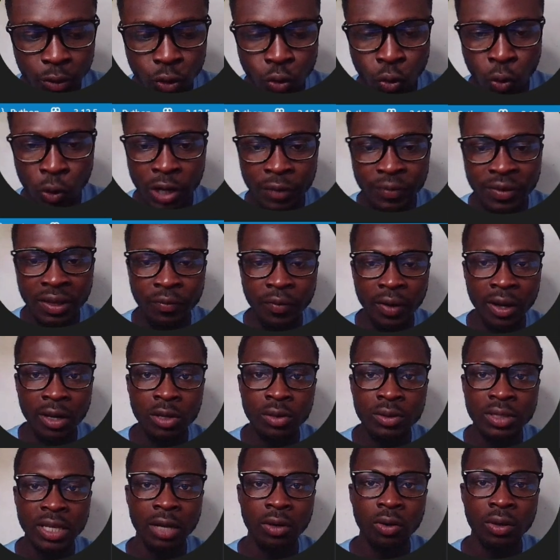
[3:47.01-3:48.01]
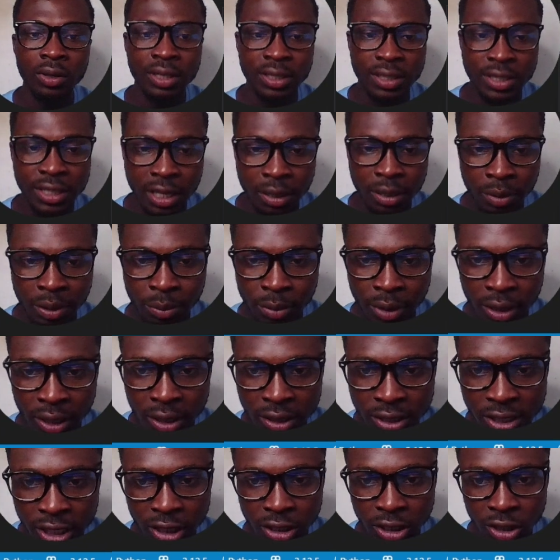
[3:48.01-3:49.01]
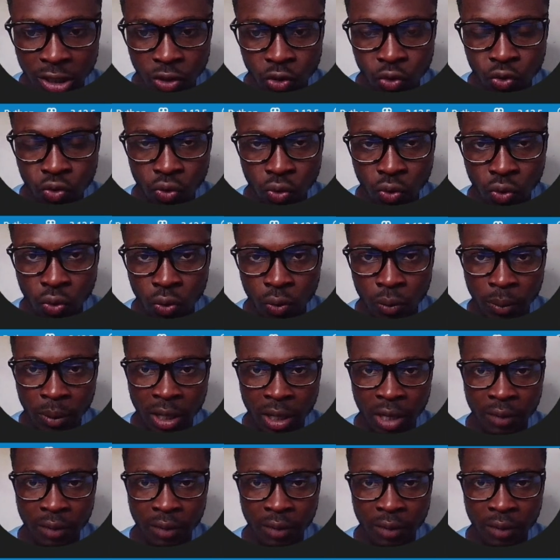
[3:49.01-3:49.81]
So if the values are not the same, it means it is true.